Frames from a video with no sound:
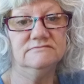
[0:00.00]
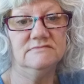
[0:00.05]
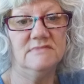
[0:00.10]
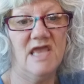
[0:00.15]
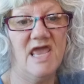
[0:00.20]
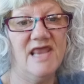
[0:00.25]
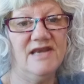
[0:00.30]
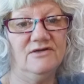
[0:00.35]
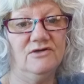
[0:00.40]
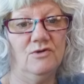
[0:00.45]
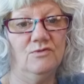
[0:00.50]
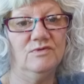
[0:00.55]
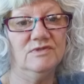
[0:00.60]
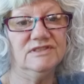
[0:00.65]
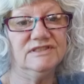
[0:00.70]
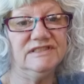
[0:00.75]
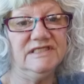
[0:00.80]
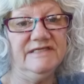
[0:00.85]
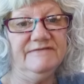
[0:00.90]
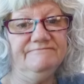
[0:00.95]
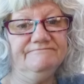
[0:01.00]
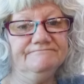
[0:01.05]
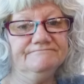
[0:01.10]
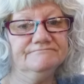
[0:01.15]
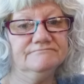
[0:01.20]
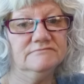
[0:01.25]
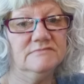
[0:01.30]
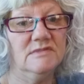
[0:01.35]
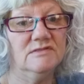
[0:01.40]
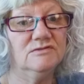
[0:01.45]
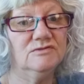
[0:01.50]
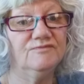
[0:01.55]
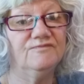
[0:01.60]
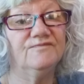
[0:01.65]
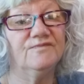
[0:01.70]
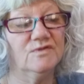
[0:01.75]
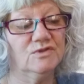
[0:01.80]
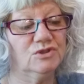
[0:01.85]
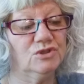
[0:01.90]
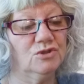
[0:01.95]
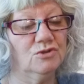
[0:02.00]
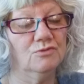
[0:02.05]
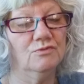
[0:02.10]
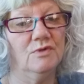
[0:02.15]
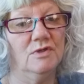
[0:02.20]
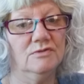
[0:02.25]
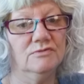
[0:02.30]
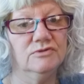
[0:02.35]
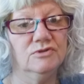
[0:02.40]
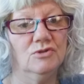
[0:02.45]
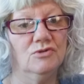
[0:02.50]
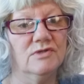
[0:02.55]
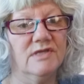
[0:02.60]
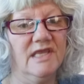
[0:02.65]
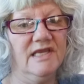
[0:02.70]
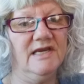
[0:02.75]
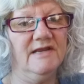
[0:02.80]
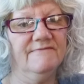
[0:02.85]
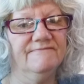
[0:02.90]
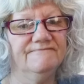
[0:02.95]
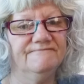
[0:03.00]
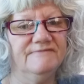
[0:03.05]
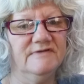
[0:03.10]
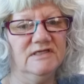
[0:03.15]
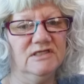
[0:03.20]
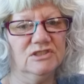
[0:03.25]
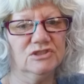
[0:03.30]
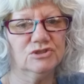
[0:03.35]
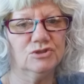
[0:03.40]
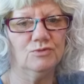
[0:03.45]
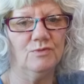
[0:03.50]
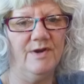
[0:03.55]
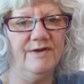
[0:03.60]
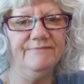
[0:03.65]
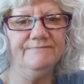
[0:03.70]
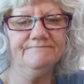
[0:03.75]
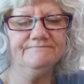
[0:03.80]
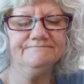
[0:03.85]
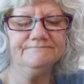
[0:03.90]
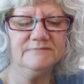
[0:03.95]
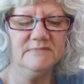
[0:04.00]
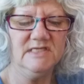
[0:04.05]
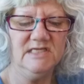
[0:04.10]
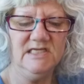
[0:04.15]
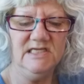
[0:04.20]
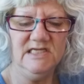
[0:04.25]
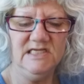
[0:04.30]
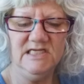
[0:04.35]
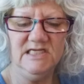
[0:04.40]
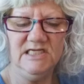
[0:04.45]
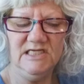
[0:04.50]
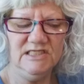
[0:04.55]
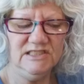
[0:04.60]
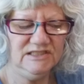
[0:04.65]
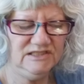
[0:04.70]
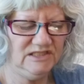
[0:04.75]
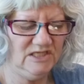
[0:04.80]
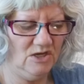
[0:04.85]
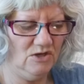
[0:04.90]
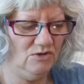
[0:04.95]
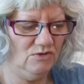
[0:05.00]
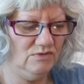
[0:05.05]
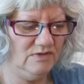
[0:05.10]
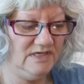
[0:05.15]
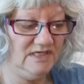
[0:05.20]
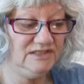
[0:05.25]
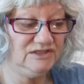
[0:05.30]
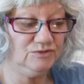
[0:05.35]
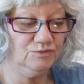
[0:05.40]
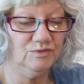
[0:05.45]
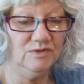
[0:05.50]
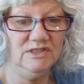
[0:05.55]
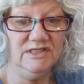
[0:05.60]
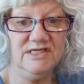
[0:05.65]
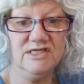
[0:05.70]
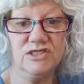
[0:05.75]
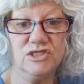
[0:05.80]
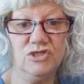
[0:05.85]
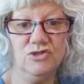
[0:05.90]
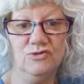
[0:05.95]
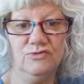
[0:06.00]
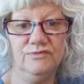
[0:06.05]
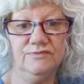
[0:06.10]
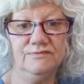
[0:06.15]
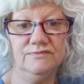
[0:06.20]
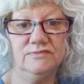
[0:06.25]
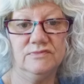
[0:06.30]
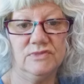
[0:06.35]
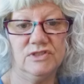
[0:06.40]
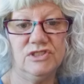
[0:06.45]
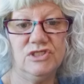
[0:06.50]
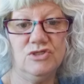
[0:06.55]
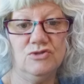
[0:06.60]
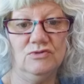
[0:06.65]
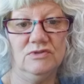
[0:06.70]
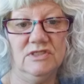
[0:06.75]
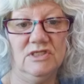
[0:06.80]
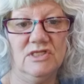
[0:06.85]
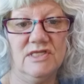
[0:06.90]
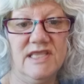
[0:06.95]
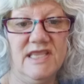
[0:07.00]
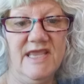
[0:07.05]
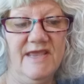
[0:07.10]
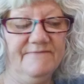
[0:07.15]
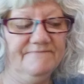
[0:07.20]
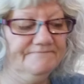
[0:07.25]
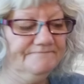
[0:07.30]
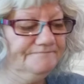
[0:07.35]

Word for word: I don't know. We'll see. For sure, we'll, you'll get a finished one. So it's really cute, cute little kit.